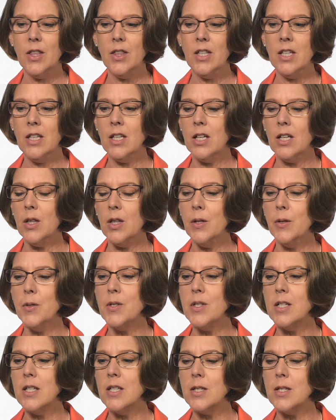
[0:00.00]
The
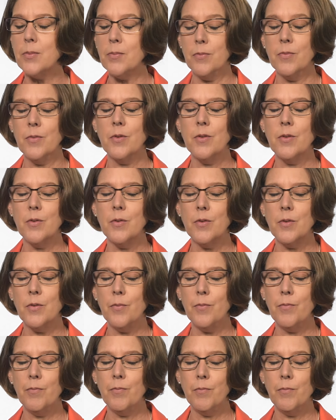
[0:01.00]
closest
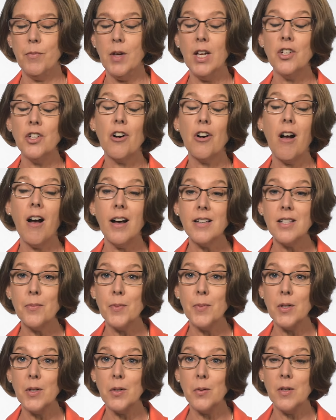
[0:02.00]
major
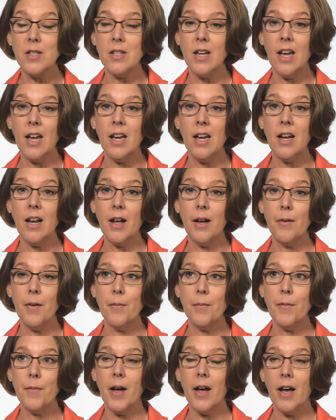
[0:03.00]
hospital was an eight
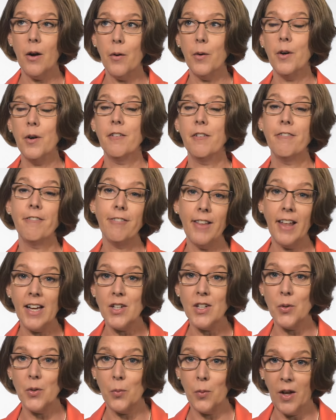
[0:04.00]
hour
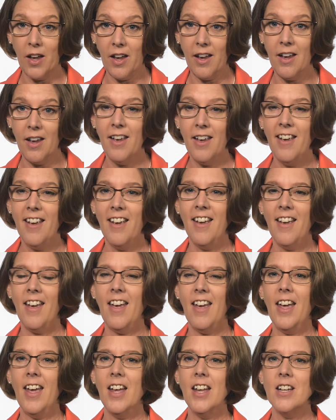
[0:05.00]
flight away.
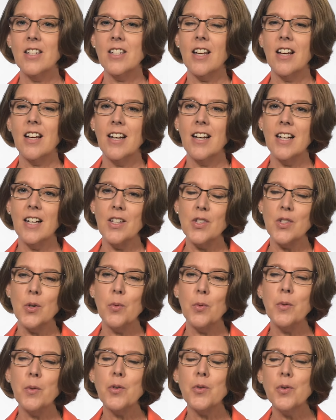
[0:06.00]
And uh, so,
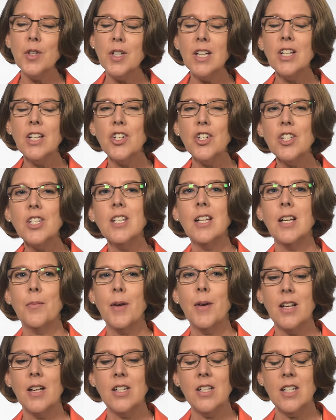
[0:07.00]
what was really interesting
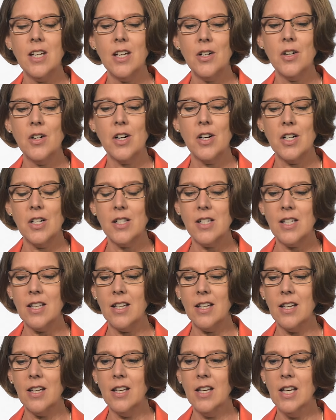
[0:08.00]
about Diego
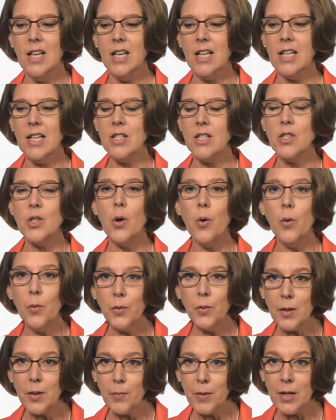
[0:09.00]
Garcia is the
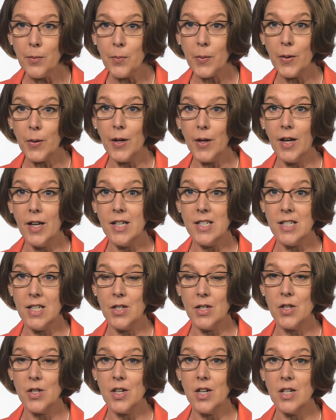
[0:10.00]
only people on
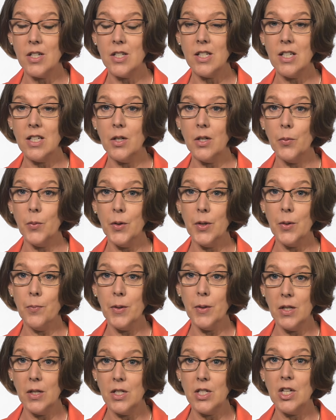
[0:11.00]
Diego Garcia were the
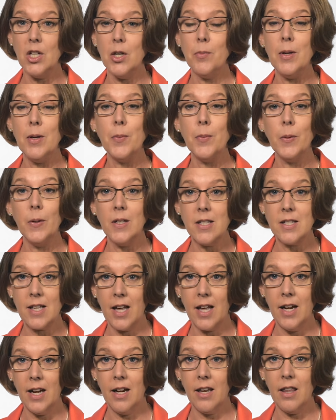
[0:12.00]
military people
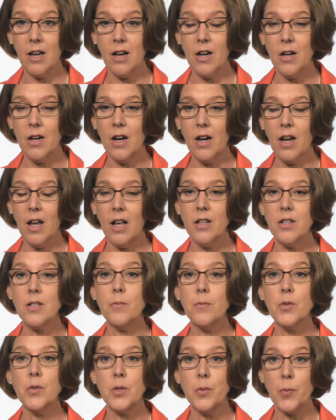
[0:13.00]
assigned there and
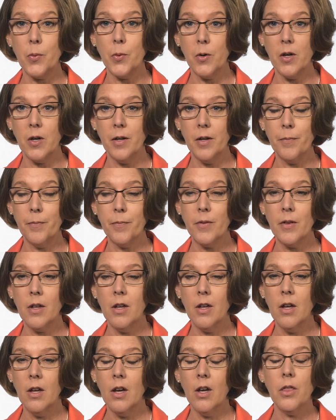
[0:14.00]
some support.
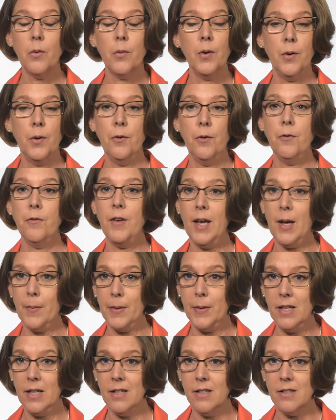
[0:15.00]
There were no
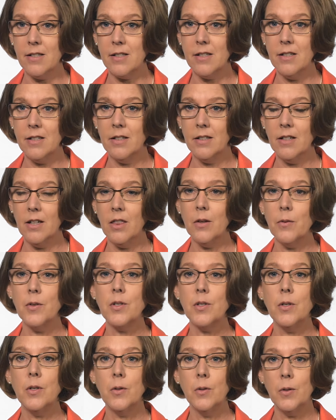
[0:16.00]
families, there
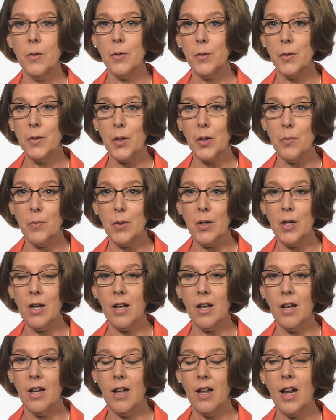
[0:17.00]
was no local
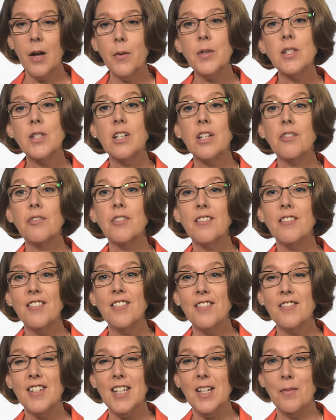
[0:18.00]
community. And I was there for
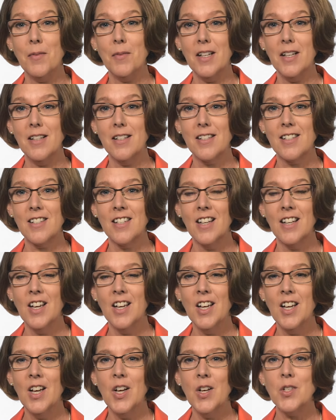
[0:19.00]
15 months.
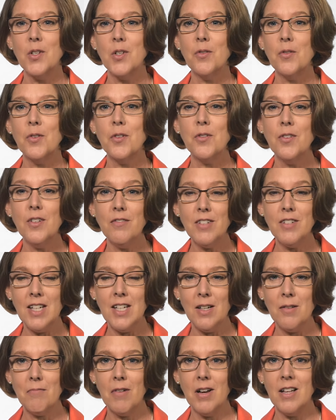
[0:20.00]
So, for
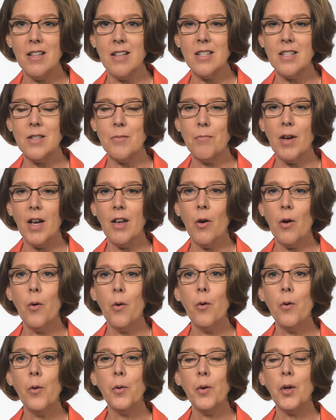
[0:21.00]
15 months, my
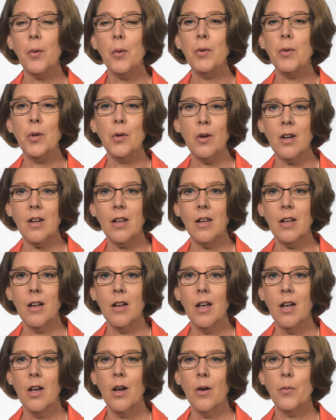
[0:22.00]
whole community
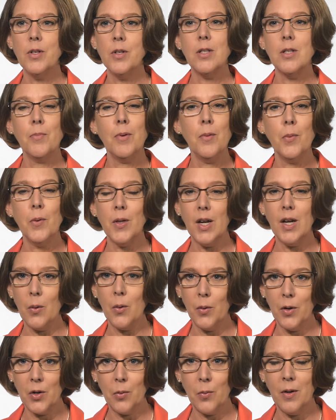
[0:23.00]
was the people that I
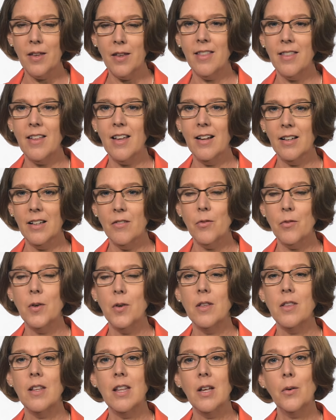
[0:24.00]
worked with and lived
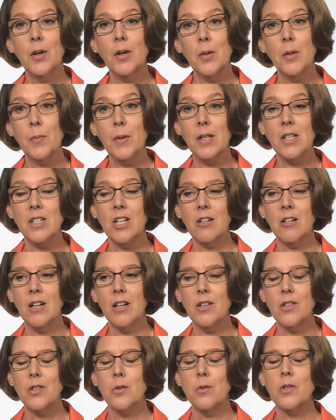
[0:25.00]
with, and they were in the
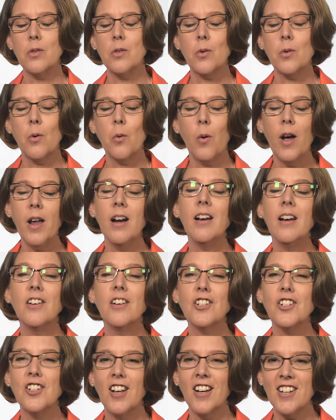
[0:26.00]
military. So, it was quite an
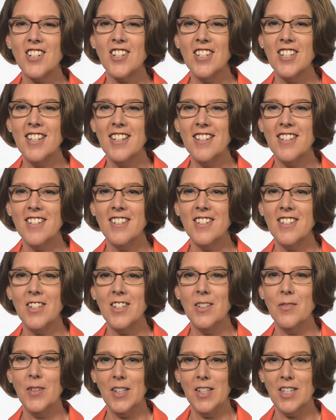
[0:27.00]
introduction
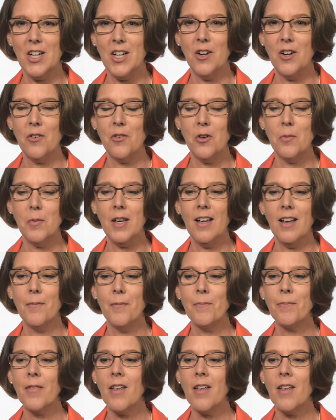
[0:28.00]
to the military for me.